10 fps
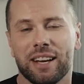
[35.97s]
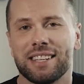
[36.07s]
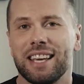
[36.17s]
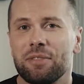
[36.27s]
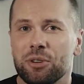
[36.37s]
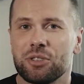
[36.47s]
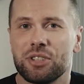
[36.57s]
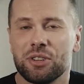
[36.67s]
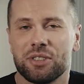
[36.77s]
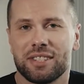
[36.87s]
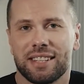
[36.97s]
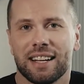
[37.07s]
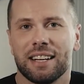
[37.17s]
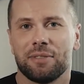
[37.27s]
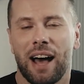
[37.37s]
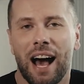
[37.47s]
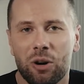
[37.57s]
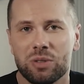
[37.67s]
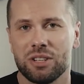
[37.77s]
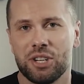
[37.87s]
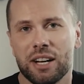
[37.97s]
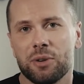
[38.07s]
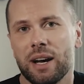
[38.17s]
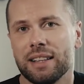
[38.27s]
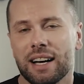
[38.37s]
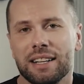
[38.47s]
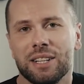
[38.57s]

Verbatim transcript: has given us the understanding of how to generate that